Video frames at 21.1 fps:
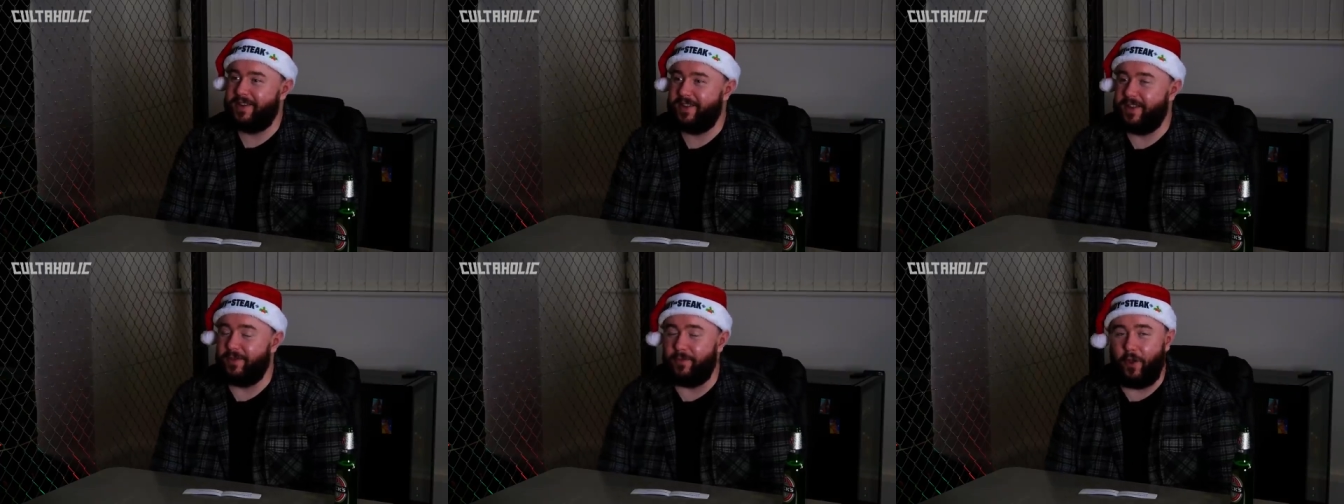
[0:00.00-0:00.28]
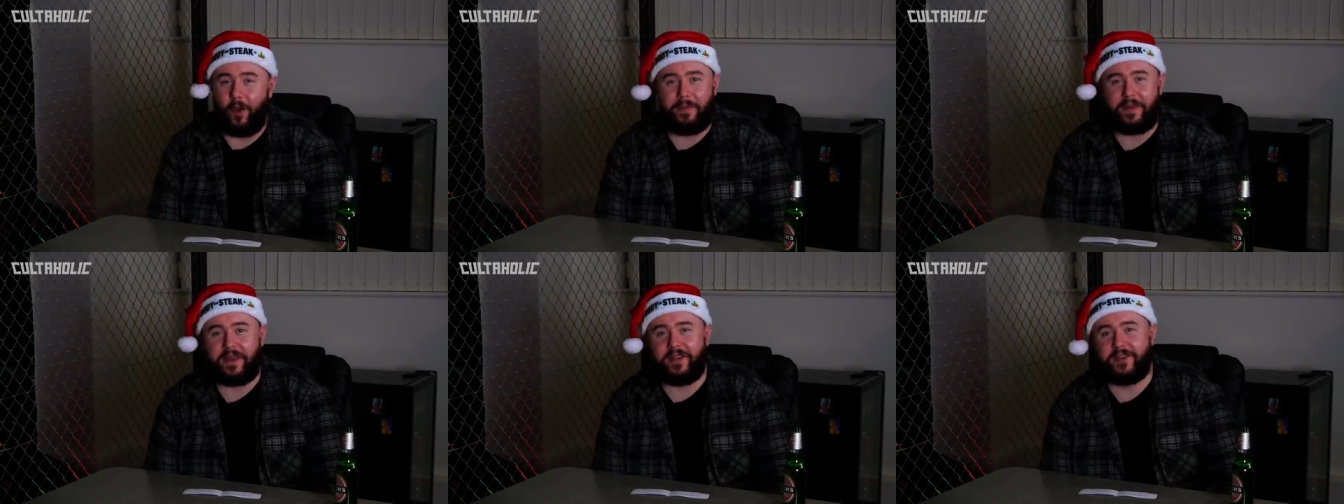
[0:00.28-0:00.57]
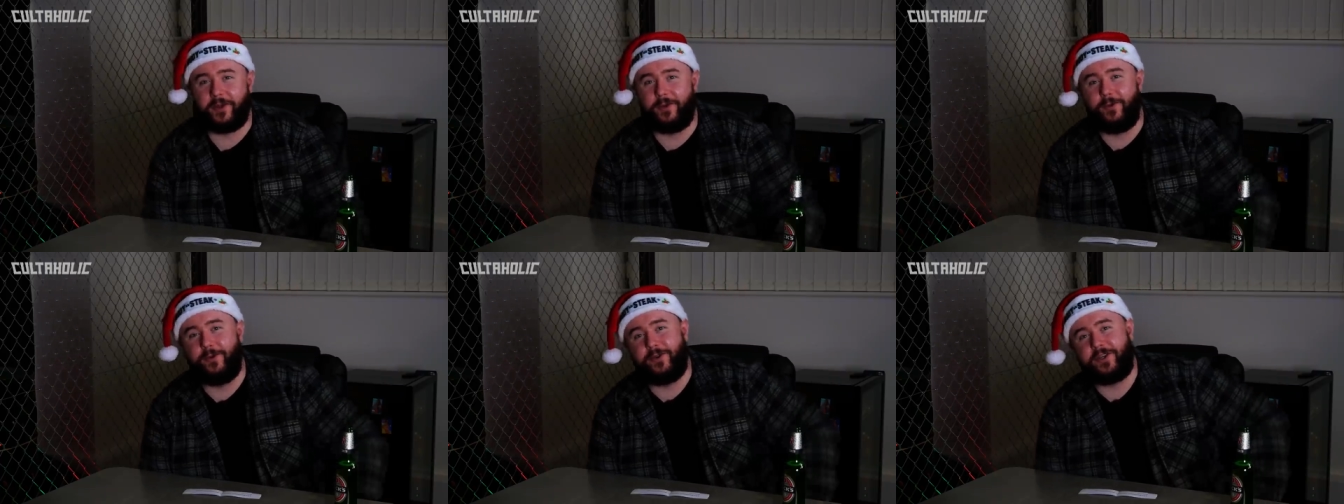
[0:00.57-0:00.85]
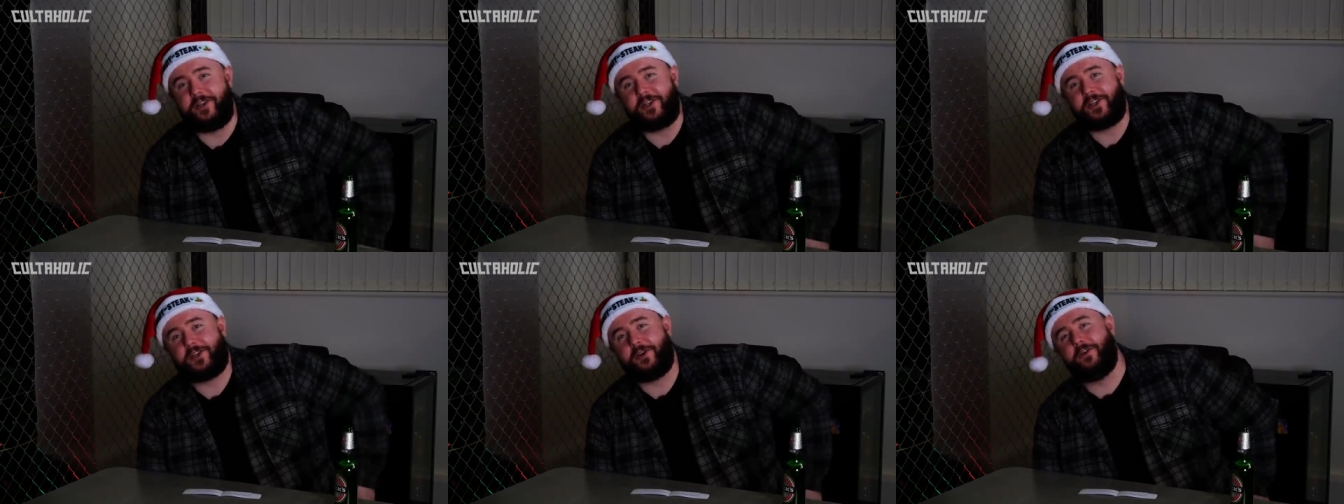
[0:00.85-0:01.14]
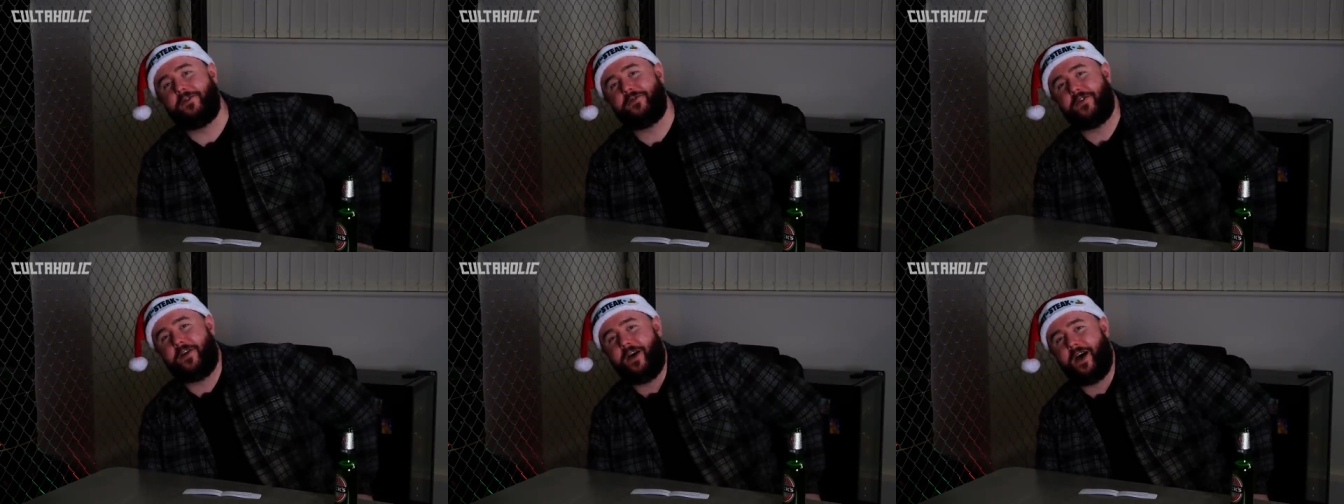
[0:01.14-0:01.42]
They've all been doozies
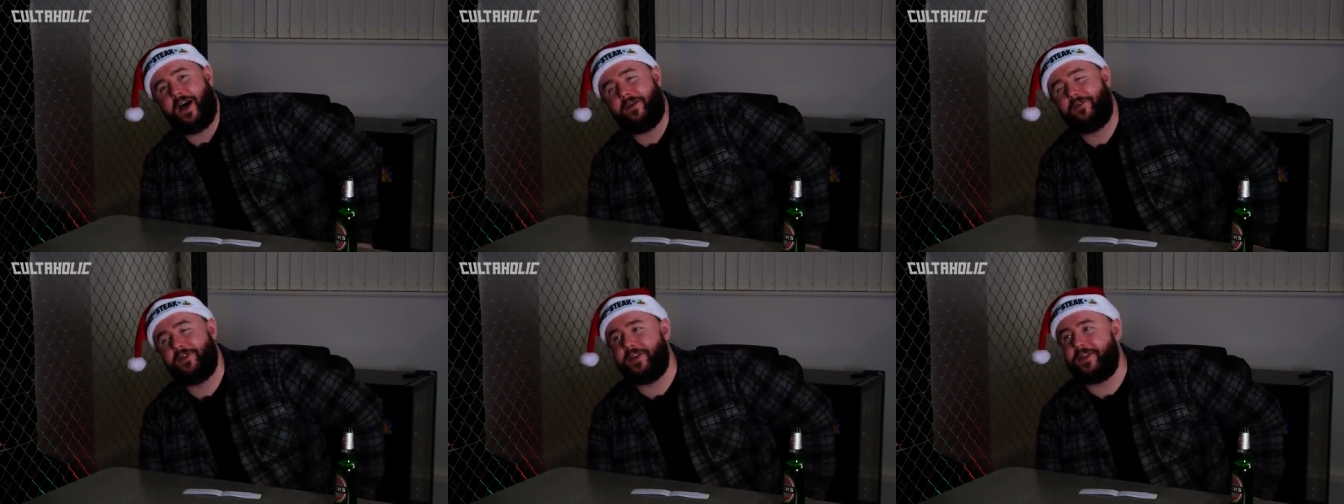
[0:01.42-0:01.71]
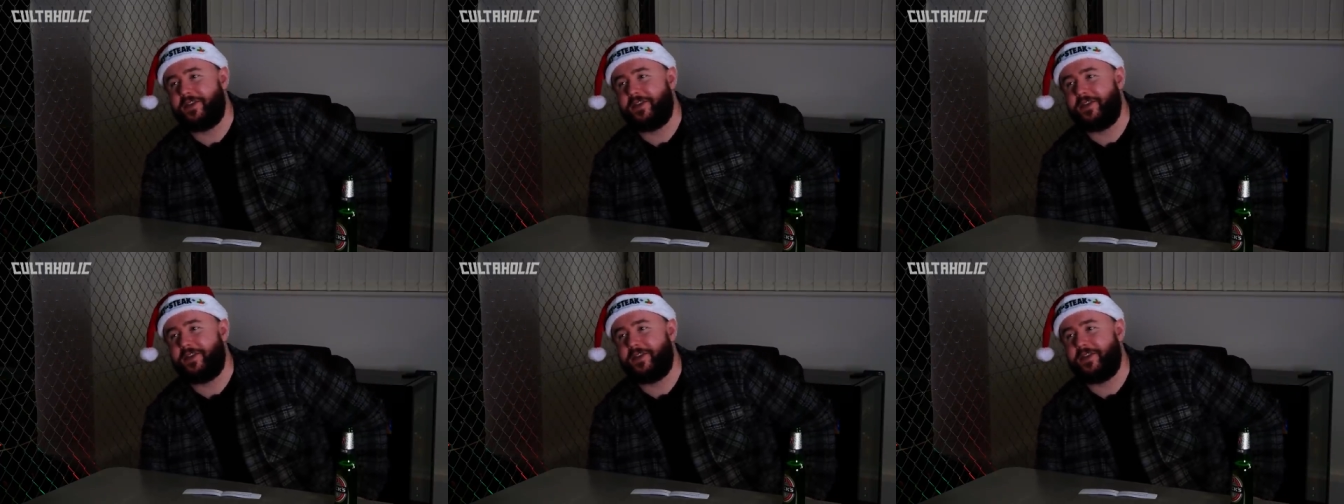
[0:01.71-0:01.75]
so far, haven't